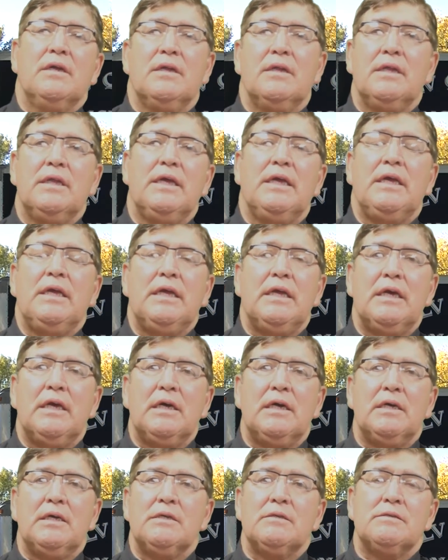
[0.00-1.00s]
the
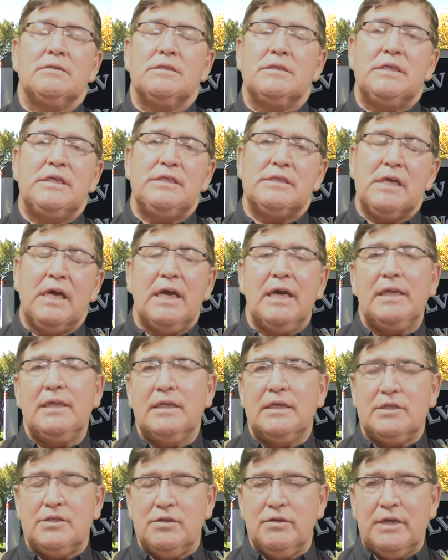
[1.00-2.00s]
design
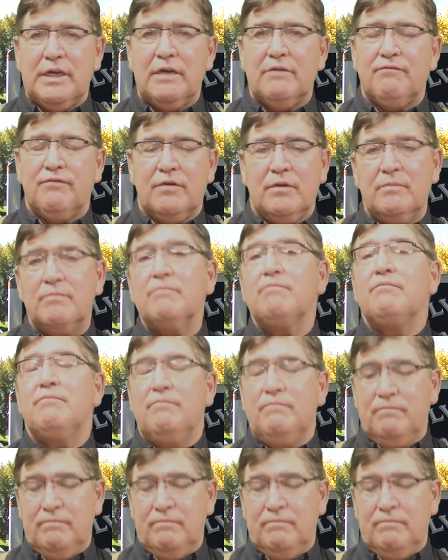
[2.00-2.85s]
that you get from